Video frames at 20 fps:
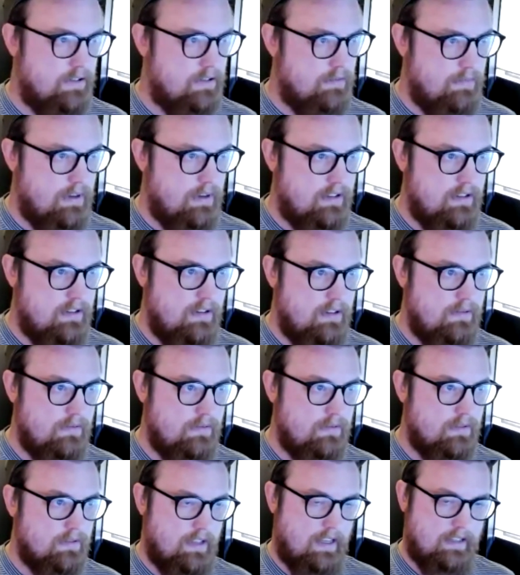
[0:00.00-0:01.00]
your
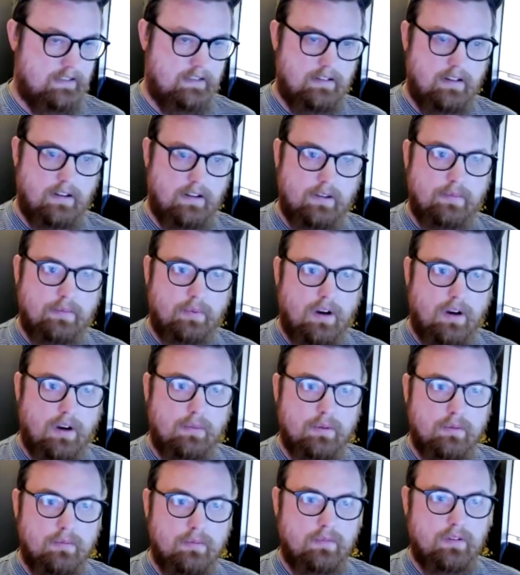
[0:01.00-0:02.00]
menu, that's another
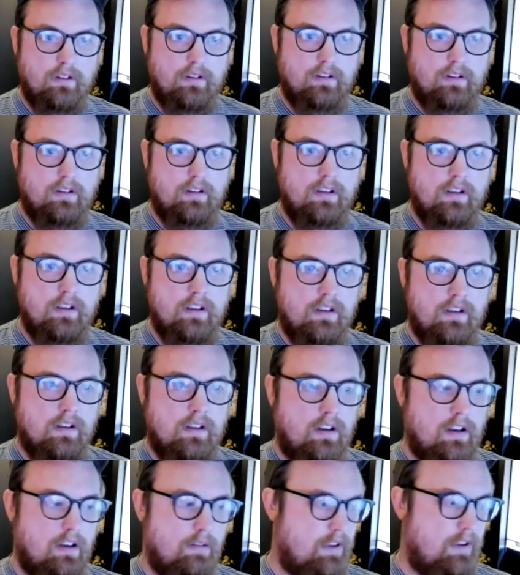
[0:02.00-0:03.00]
problem.
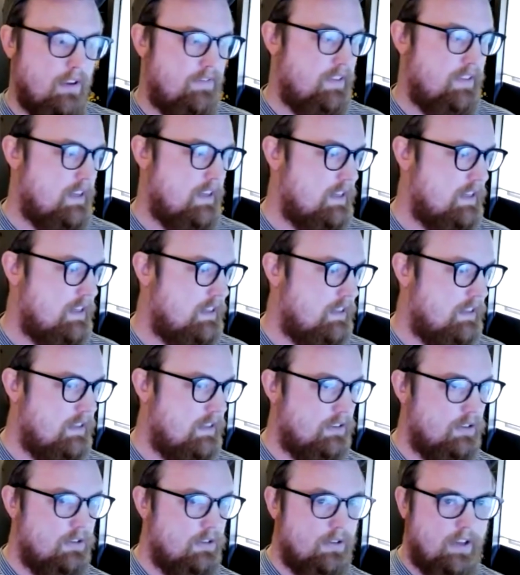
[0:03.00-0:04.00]
If they
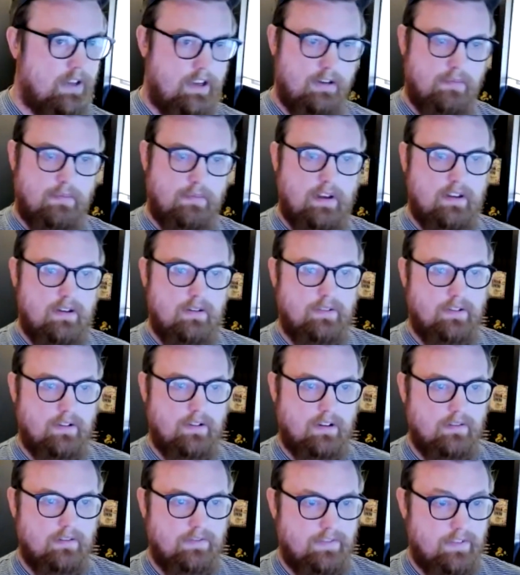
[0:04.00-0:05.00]
look at your menu and
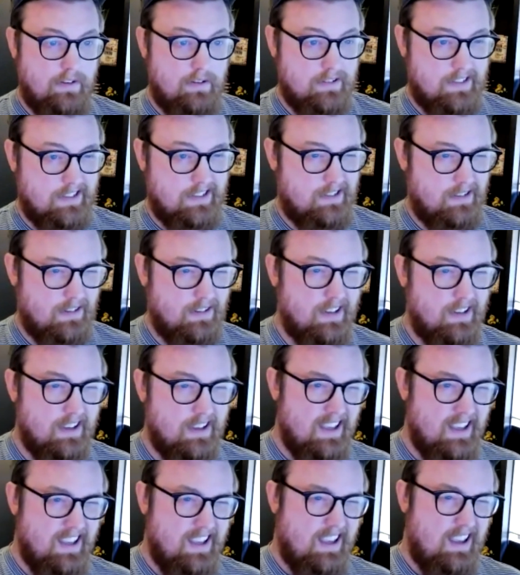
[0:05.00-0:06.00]
they're confused as to,
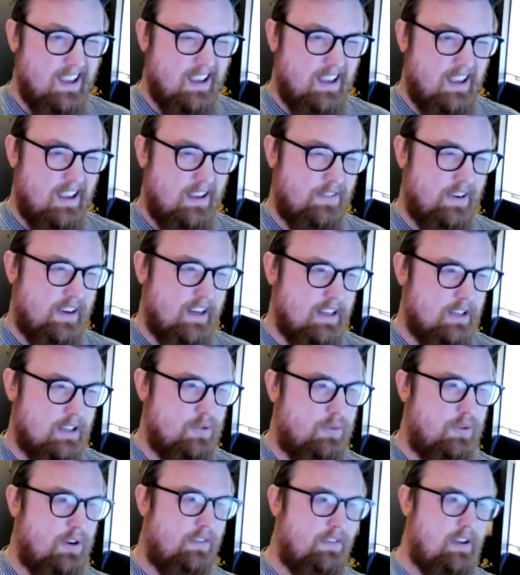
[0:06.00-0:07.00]
if I get a
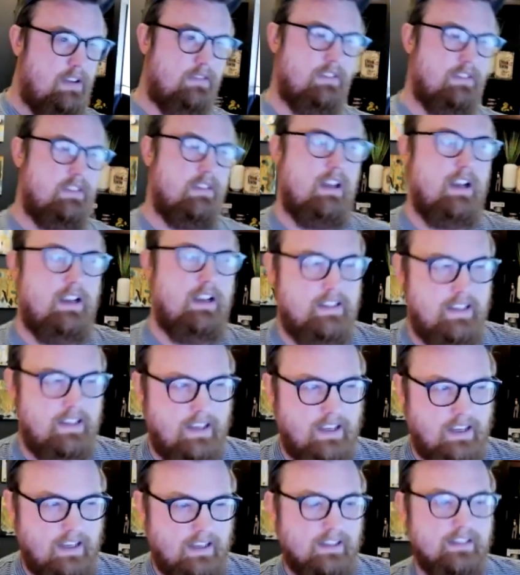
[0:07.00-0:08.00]
12-ounce
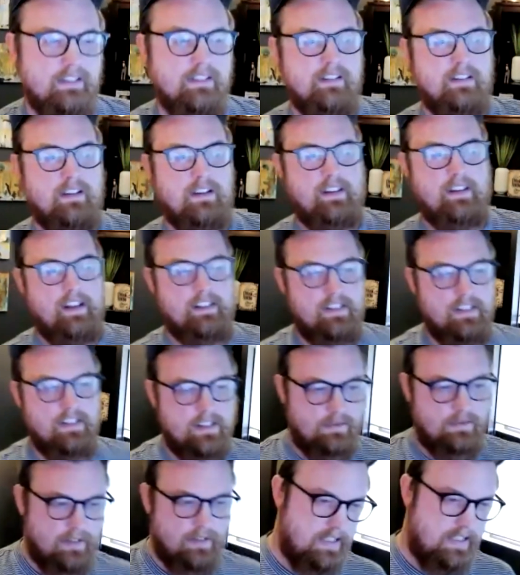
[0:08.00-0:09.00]
latte and that's
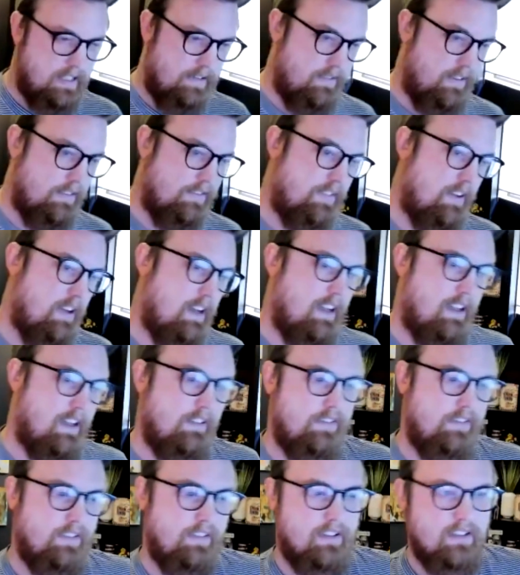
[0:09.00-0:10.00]

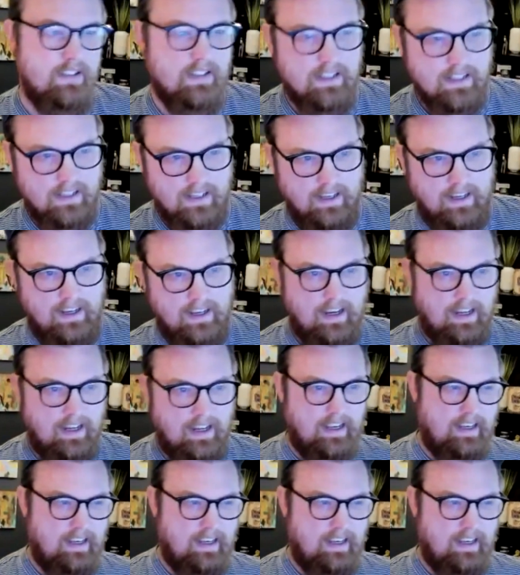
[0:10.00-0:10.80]
$3.75, and